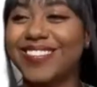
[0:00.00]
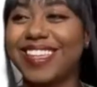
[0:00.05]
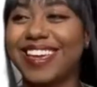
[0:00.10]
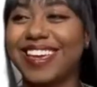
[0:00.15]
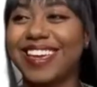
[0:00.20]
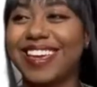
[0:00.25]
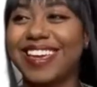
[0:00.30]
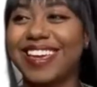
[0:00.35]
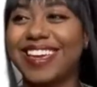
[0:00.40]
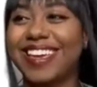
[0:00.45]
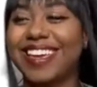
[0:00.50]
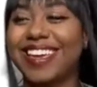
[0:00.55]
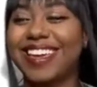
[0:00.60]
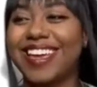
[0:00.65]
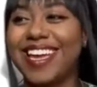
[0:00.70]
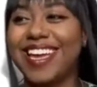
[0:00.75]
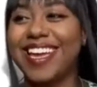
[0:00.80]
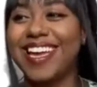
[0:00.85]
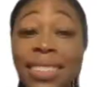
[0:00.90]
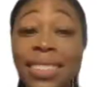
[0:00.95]

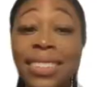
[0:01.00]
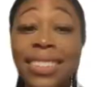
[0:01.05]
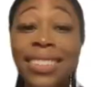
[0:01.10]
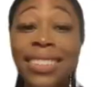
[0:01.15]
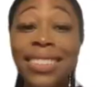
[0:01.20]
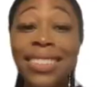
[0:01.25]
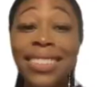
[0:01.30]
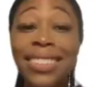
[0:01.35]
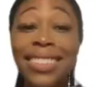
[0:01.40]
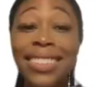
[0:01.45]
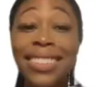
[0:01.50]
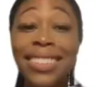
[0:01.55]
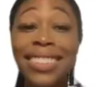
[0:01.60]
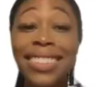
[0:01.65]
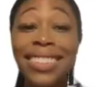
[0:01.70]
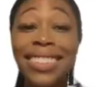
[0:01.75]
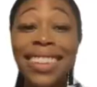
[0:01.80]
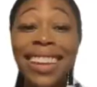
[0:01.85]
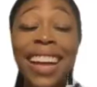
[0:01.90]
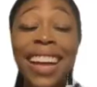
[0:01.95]
Yes.
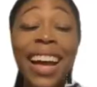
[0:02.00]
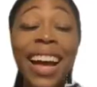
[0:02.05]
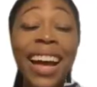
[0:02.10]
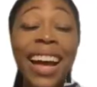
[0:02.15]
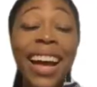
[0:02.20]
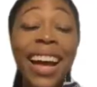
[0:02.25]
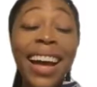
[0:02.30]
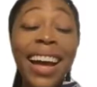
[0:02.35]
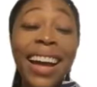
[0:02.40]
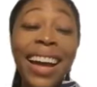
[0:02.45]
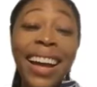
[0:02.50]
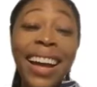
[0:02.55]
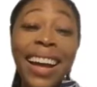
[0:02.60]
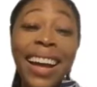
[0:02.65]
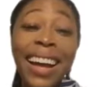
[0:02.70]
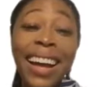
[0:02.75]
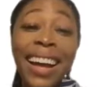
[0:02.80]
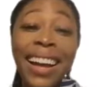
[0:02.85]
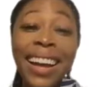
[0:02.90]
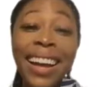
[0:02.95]
Well, I would
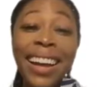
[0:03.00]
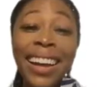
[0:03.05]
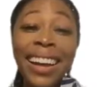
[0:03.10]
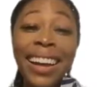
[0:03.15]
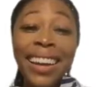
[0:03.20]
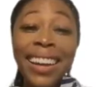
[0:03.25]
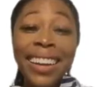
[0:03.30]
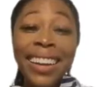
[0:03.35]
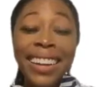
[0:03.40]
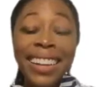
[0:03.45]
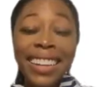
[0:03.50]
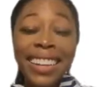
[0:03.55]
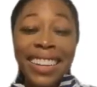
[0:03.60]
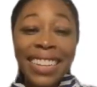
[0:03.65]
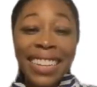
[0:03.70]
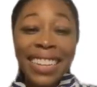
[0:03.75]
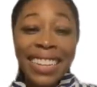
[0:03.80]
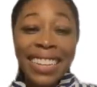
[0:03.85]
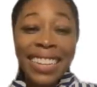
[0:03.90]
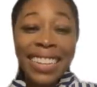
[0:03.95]
say
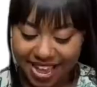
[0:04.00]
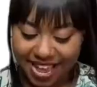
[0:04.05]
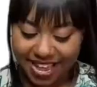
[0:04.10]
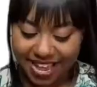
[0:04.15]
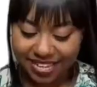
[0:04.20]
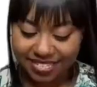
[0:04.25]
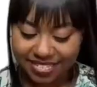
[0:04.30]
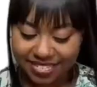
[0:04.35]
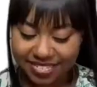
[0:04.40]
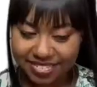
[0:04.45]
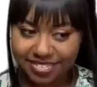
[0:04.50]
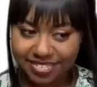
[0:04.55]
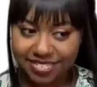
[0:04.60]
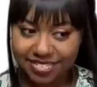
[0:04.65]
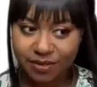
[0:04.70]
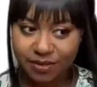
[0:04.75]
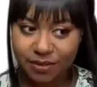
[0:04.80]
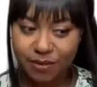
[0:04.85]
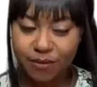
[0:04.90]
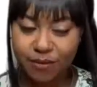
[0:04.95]
that
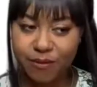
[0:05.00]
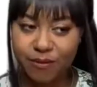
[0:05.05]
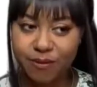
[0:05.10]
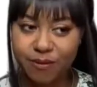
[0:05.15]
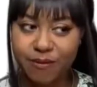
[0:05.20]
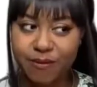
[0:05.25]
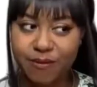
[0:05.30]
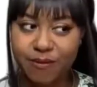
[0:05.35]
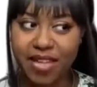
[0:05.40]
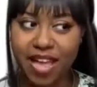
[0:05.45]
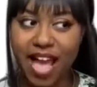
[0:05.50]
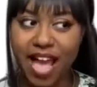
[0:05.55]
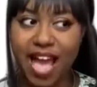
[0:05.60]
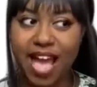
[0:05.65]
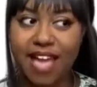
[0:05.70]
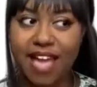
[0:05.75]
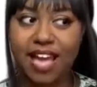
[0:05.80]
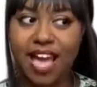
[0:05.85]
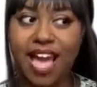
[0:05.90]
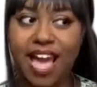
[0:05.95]

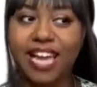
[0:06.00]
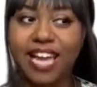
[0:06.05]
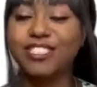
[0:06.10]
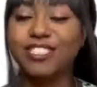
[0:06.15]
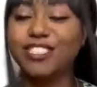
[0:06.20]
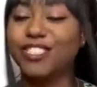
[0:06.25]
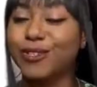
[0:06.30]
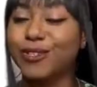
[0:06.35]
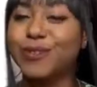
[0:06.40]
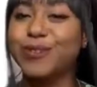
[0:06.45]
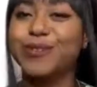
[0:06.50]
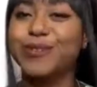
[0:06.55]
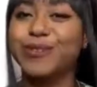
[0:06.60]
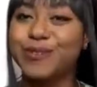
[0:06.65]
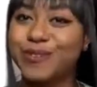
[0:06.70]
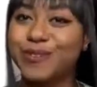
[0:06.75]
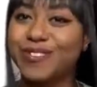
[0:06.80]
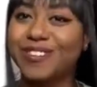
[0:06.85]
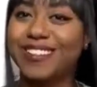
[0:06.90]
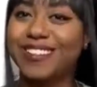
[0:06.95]
I
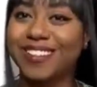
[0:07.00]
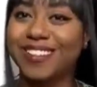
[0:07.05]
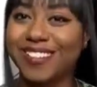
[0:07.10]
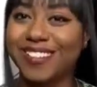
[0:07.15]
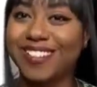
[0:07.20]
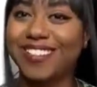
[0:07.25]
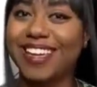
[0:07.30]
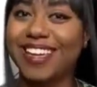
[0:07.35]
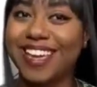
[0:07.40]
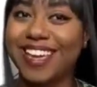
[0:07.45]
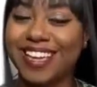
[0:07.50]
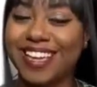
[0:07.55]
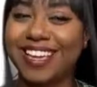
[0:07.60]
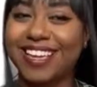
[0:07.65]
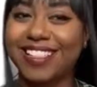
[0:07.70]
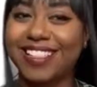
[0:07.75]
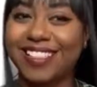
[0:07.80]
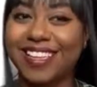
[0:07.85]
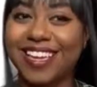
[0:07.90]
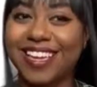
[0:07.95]
too,
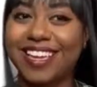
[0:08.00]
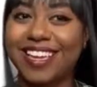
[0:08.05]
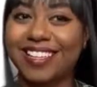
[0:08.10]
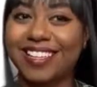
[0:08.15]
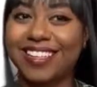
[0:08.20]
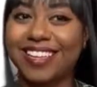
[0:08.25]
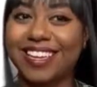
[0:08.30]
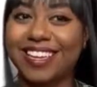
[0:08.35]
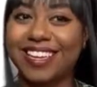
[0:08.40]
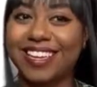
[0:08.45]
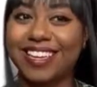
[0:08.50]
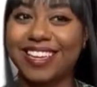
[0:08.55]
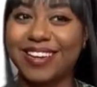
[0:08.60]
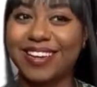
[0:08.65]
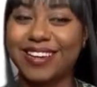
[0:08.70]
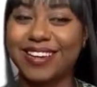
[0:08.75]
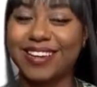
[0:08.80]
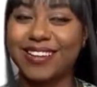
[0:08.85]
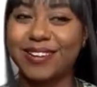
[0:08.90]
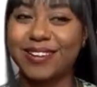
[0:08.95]
like
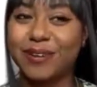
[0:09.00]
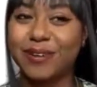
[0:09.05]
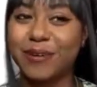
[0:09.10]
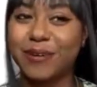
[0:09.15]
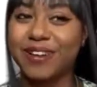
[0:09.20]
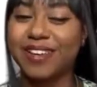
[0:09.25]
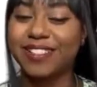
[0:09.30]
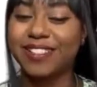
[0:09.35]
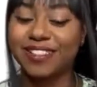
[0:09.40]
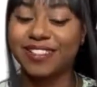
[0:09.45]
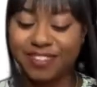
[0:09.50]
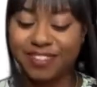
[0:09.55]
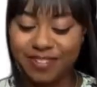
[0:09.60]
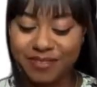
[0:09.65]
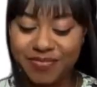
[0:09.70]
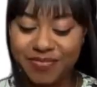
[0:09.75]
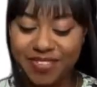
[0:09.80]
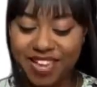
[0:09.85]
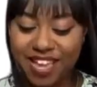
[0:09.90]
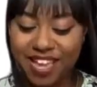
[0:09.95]
Koila,
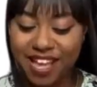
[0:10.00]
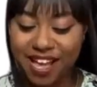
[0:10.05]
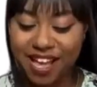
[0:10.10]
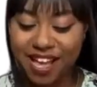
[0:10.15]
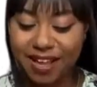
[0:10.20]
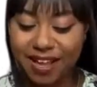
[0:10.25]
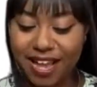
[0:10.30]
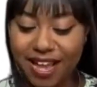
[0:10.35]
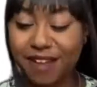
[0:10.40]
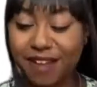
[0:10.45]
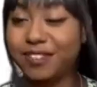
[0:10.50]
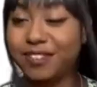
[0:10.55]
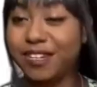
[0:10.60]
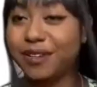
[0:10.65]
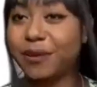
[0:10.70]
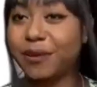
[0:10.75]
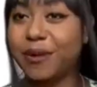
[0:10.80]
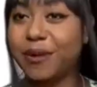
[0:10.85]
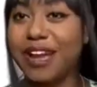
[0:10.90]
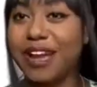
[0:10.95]
have
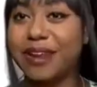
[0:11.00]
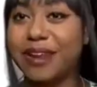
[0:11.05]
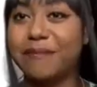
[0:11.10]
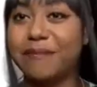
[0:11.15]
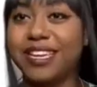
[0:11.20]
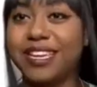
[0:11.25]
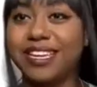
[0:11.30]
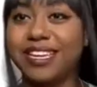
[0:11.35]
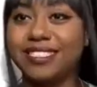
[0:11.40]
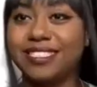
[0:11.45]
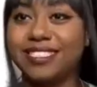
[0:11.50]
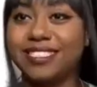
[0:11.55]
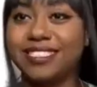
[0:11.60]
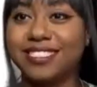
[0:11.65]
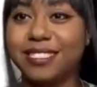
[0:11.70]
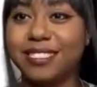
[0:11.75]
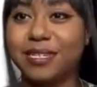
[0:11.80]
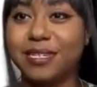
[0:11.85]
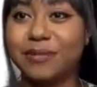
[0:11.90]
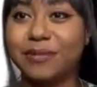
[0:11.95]
done quite a bit
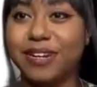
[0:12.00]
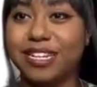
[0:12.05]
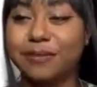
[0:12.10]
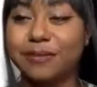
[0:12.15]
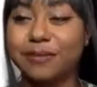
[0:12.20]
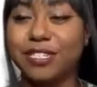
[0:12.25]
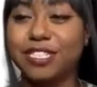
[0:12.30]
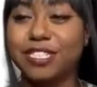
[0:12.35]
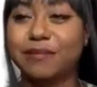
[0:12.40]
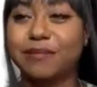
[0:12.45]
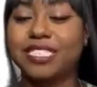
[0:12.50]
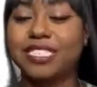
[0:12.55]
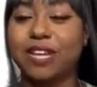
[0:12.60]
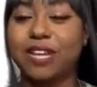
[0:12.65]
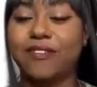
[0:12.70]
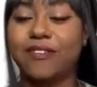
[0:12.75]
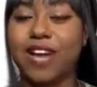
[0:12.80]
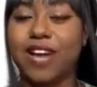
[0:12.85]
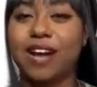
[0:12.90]
to push myself